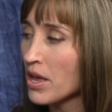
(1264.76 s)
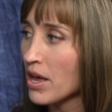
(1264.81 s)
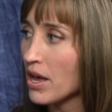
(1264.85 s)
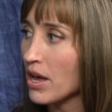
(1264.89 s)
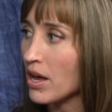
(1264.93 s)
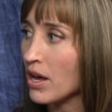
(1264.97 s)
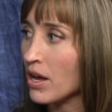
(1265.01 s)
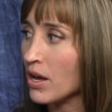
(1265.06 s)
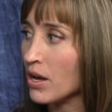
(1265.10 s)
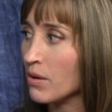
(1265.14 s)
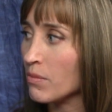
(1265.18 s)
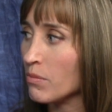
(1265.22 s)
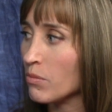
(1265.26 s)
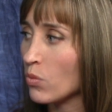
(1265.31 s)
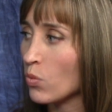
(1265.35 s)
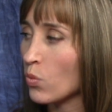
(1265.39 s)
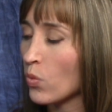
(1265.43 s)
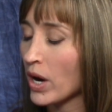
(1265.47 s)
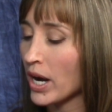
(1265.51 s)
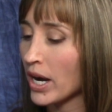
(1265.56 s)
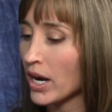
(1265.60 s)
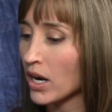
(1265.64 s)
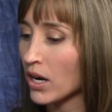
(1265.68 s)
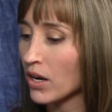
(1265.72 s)
um,
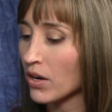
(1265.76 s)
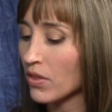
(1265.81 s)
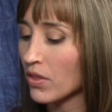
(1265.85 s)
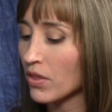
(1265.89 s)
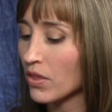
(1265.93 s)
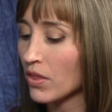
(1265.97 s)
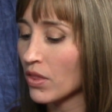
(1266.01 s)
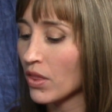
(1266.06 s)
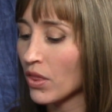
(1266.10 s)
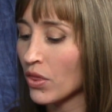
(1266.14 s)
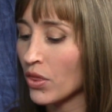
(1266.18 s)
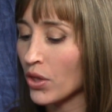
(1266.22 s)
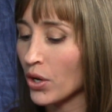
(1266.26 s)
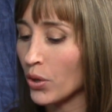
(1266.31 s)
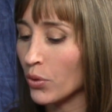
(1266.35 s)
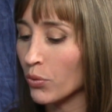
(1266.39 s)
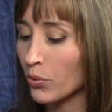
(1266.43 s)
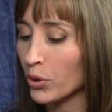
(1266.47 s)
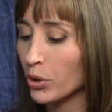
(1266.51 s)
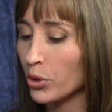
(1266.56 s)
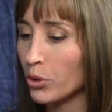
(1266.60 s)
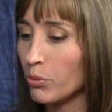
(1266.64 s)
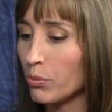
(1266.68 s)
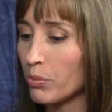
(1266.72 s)
where the
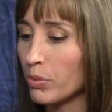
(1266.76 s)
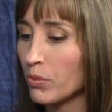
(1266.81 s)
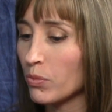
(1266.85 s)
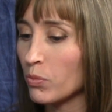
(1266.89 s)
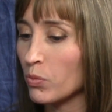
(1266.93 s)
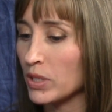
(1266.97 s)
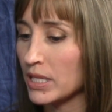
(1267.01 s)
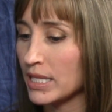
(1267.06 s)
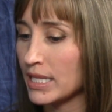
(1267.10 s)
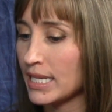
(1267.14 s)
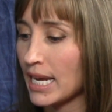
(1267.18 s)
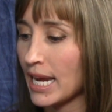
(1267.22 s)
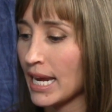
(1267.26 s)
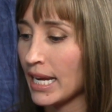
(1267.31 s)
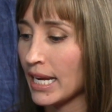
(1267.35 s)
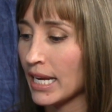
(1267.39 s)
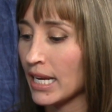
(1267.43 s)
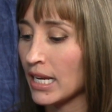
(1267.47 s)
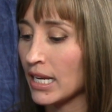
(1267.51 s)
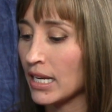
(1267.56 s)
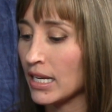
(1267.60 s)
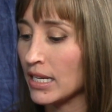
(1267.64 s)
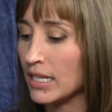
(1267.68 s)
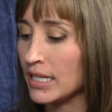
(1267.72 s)
group was
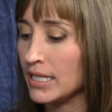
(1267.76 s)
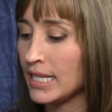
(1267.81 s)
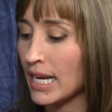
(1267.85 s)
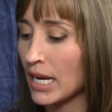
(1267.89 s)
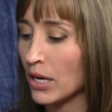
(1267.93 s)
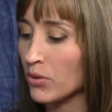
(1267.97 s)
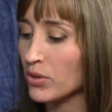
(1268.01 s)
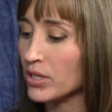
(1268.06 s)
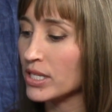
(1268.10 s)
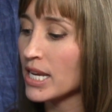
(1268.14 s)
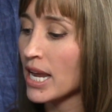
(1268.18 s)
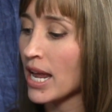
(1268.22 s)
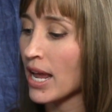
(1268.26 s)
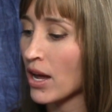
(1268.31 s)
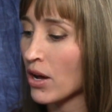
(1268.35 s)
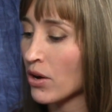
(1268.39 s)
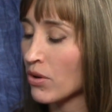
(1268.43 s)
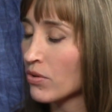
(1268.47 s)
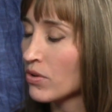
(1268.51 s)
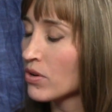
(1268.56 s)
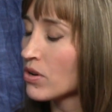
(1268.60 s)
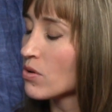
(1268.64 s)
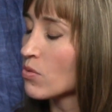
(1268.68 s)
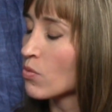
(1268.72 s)
taken
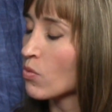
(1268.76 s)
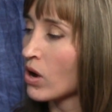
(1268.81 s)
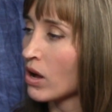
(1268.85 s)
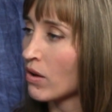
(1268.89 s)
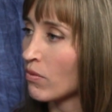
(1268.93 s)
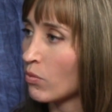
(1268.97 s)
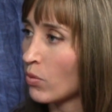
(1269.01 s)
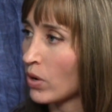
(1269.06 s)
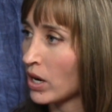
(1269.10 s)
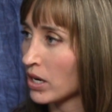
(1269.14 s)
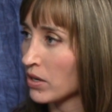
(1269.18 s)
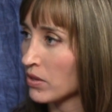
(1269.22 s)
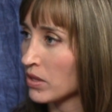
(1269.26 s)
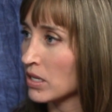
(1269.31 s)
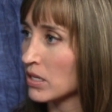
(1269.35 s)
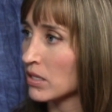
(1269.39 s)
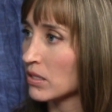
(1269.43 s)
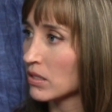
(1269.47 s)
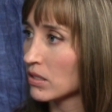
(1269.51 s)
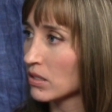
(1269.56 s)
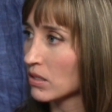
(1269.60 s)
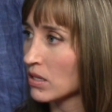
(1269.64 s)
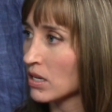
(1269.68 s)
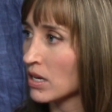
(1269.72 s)
downtown of where
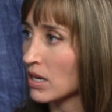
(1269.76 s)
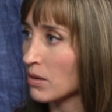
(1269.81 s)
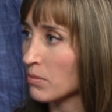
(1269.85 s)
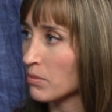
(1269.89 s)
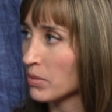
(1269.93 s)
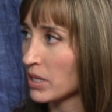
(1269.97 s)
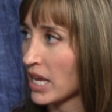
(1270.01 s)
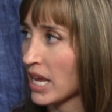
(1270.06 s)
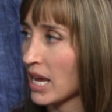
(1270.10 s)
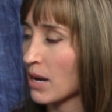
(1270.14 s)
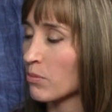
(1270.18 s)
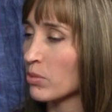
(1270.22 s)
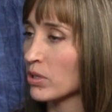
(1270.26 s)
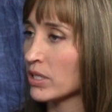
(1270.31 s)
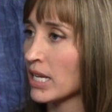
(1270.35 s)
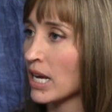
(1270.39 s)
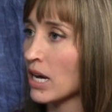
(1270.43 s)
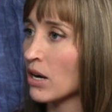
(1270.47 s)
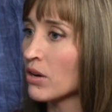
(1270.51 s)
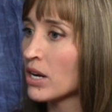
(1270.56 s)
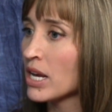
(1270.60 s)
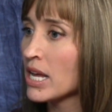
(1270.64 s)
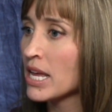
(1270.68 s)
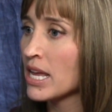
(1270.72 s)
this um, camp was
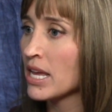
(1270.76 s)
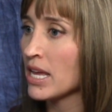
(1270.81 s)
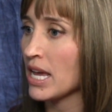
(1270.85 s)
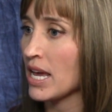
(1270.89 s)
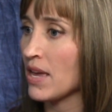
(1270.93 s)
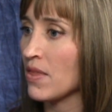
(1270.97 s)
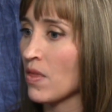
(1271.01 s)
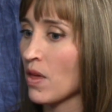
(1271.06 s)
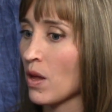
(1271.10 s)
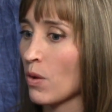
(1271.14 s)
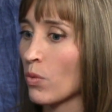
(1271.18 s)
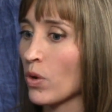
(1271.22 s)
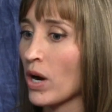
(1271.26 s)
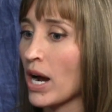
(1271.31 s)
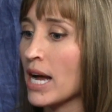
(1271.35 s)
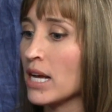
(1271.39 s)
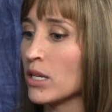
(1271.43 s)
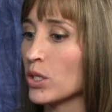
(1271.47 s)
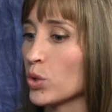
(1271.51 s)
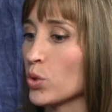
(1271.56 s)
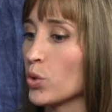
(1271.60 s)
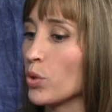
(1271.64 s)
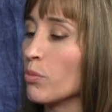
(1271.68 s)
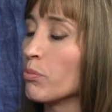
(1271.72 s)
out, and they were
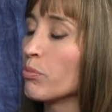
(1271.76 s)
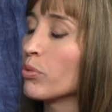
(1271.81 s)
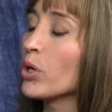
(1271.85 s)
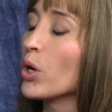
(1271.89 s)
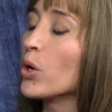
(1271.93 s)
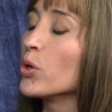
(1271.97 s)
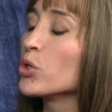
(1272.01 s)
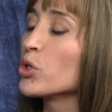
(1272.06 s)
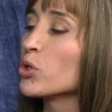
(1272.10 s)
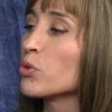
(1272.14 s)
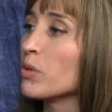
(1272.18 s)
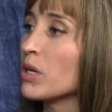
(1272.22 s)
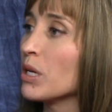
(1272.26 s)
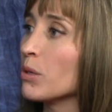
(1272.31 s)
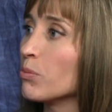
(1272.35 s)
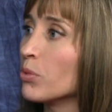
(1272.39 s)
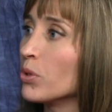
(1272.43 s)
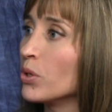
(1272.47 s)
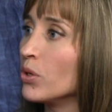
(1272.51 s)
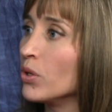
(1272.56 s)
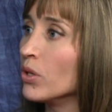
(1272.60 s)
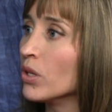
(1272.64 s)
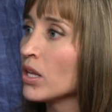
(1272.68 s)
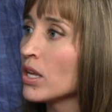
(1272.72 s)
asked to approach
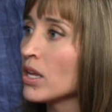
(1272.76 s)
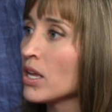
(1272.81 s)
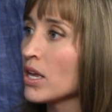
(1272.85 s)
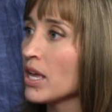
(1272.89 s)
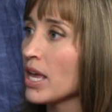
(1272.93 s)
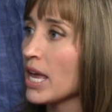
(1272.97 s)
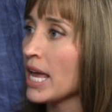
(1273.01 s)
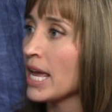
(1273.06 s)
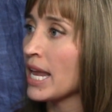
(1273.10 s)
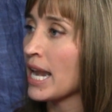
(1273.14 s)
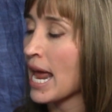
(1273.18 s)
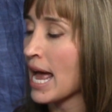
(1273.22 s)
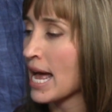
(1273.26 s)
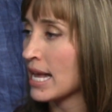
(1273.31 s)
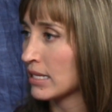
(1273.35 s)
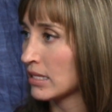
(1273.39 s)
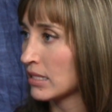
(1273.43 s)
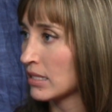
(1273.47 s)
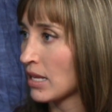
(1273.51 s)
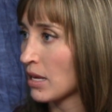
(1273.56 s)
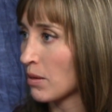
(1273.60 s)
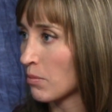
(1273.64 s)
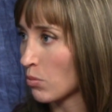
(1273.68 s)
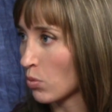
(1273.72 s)
people and
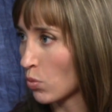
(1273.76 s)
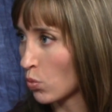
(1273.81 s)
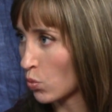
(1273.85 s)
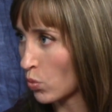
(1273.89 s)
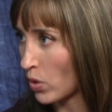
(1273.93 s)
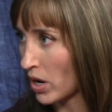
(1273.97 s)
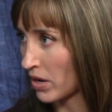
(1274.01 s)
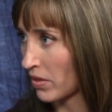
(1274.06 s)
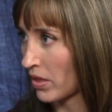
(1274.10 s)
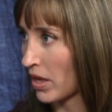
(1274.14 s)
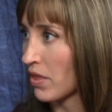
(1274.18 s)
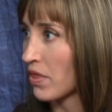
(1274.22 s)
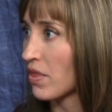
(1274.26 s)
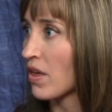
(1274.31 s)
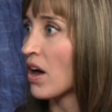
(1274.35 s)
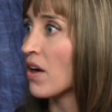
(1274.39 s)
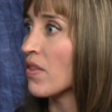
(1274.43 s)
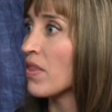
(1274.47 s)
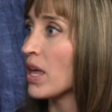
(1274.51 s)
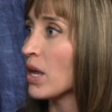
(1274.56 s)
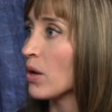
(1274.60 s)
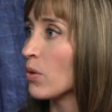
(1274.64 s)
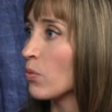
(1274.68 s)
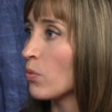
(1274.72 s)
ask them where they thought
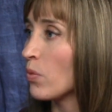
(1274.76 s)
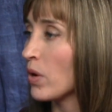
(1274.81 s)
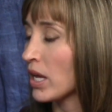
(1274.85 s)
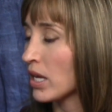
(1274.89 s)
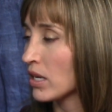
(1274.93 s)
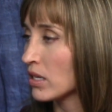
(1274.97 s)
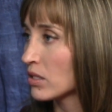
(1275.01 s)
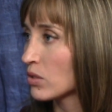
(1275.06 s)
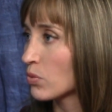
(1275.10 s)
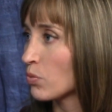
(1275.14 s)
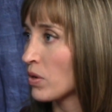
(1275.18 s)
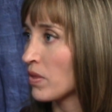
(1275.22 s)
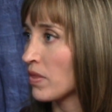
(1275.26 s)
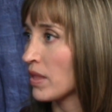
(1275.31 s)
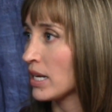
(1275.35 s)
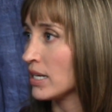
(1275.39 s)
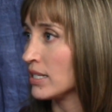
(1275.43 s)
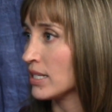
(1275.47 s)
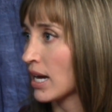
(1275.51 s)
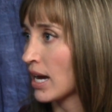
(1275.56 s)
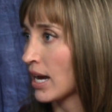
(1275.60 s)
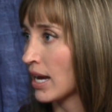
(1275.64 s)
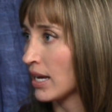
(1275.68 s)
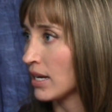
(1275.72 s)
they went when they
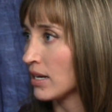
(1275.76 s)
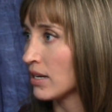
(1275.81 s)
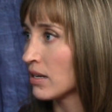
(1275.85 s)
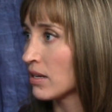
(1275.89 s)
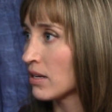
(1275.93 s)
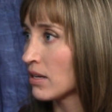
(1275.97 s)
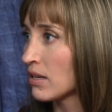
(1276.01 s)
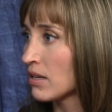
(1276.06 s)
died.